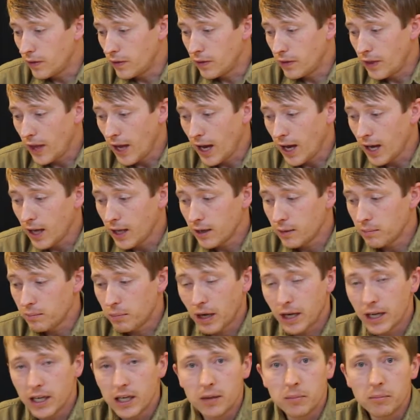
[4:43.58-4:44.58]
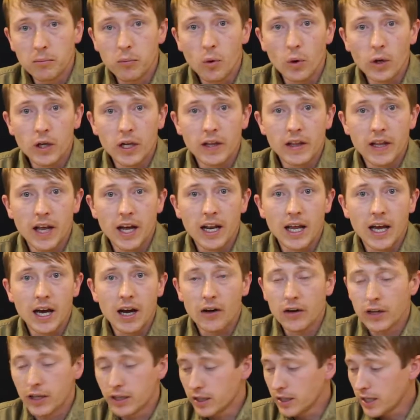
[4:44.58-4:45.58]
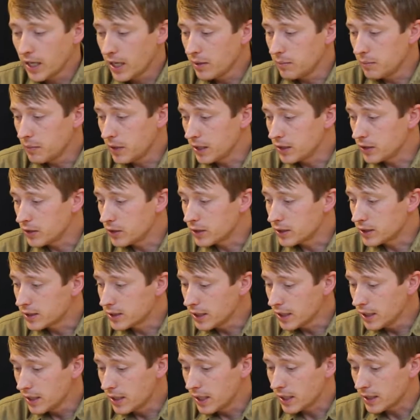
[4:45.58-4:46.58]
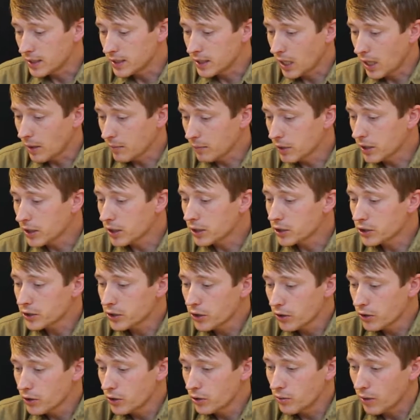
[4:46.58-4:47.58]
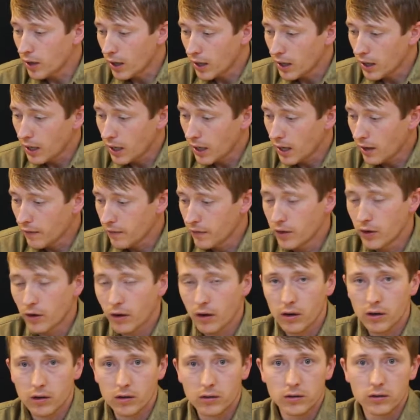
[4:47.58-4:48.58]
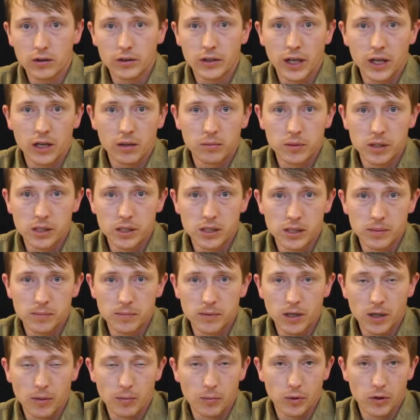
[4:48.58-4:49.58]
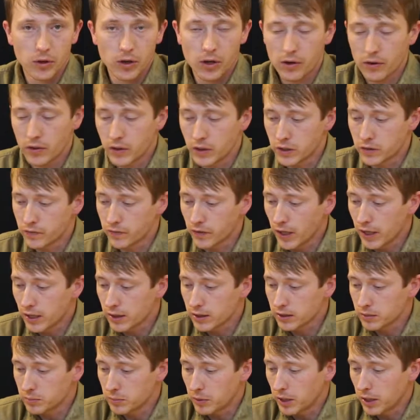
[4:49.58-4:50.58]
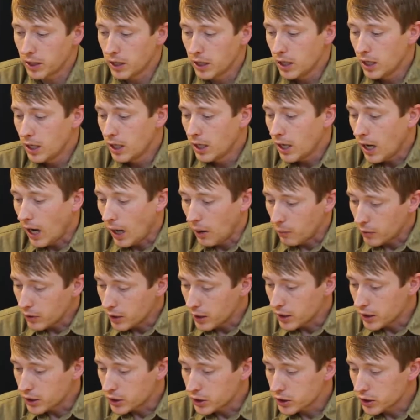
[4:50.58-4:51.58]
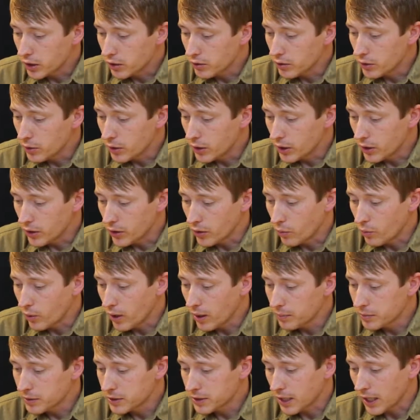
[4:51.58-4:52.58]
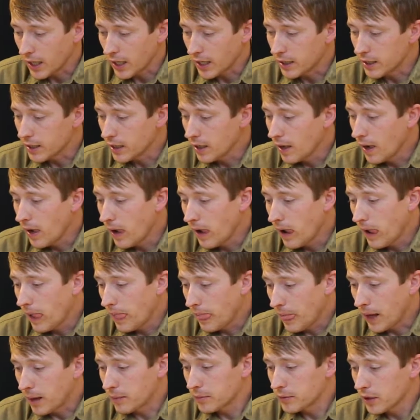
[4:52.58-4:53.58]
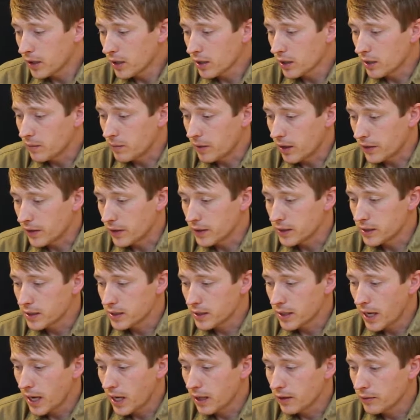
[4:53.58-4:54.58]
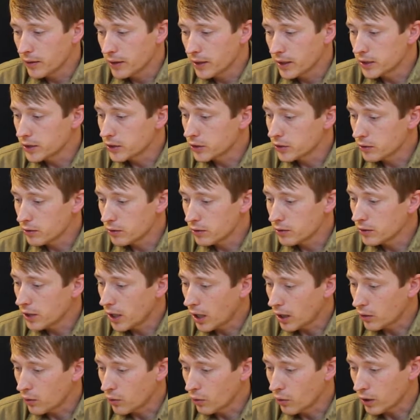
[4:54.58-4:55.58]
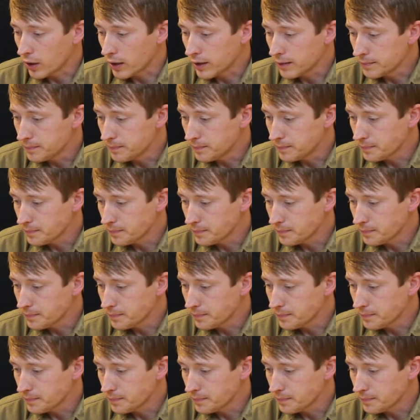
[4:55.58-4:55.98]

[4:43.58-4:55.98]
that, by him pointing that out, it led me to see this. And I'm going to show you, I have the article and that'll be zipped up with all these files, but I wanted to show you here the website that I'm talking about. This is caloriecontrol.org.